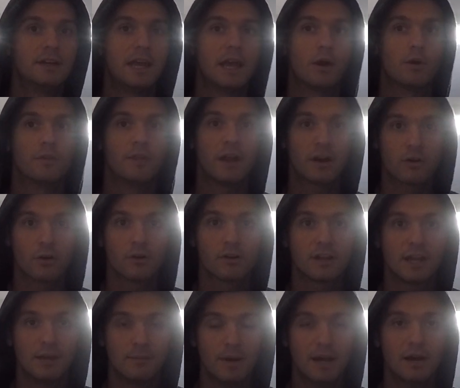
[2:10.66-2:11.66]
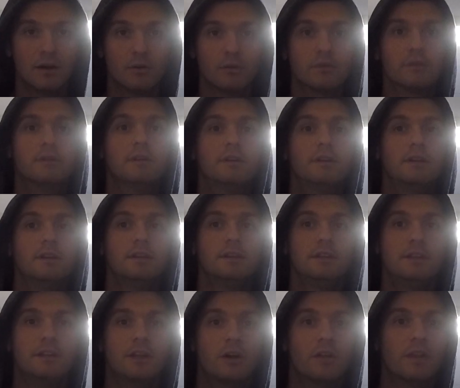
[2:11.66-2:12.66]
And when that car came out,
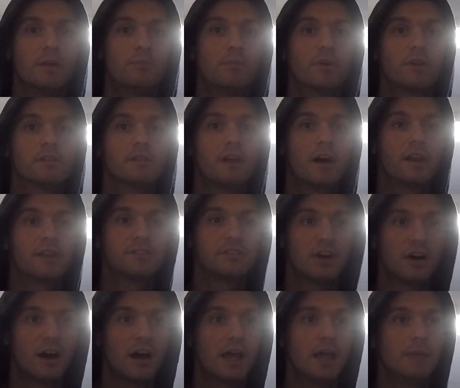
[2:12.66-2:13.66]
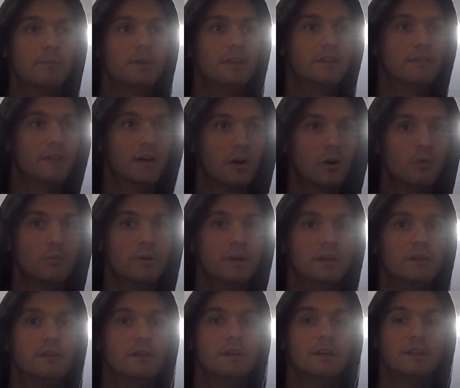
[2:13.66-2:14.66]
they put a lot of time and
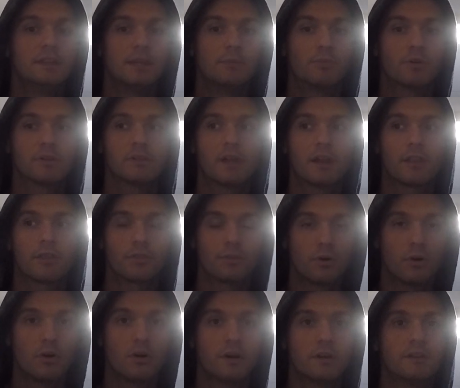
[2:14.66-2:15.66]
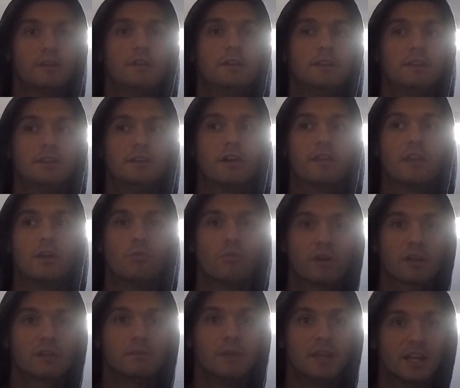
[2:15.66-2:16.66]
development, they put a lot of thought, they
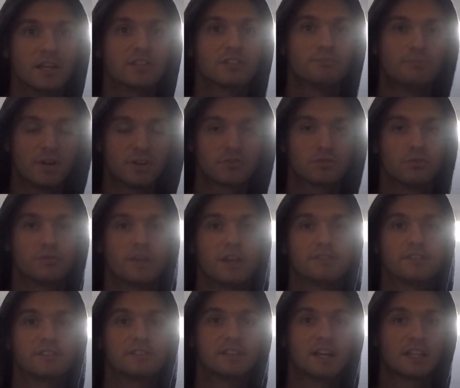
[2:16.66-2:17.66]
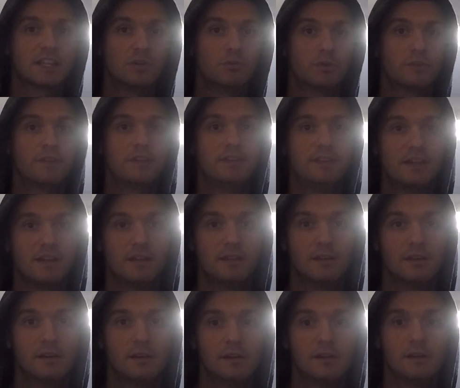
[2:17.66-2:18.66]
wanted to make it special, and that's exactly what they did.
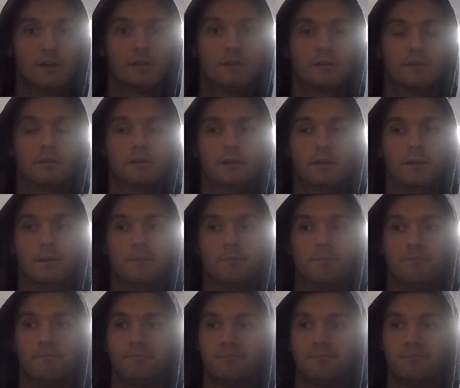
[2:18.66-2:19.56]
The